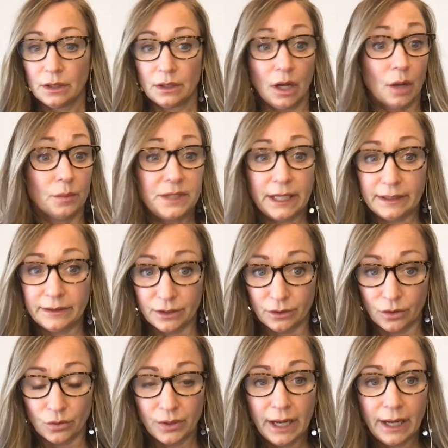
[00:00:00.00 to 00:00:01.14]
obtain their
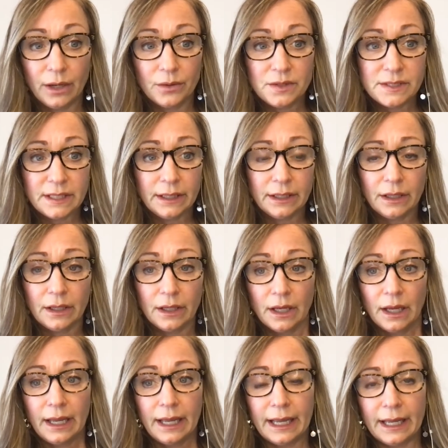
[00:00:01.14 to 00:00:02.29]
own housing.
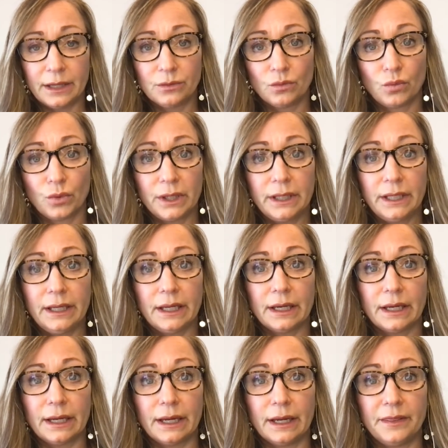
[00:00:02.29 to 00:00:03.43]
And really,
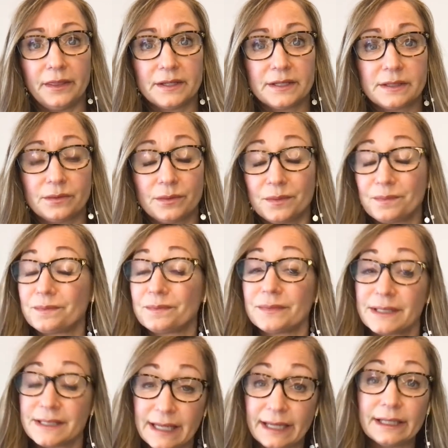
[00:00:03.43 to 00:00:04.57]
this,
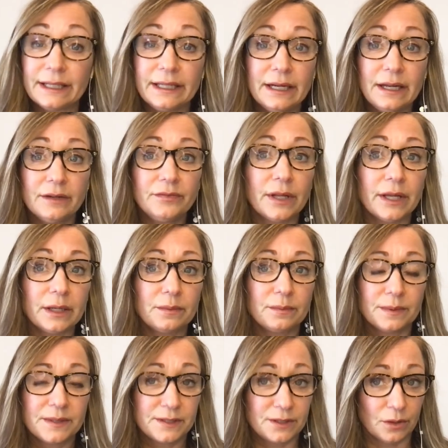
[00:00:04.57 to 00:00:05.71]
sadly enough, like
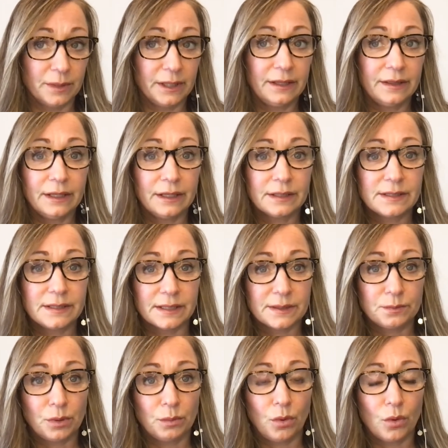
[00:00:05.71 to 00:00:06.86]
so many things,
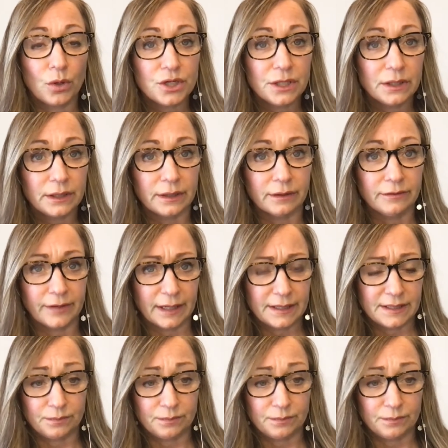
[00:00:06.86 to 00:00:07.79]
disproportionately affects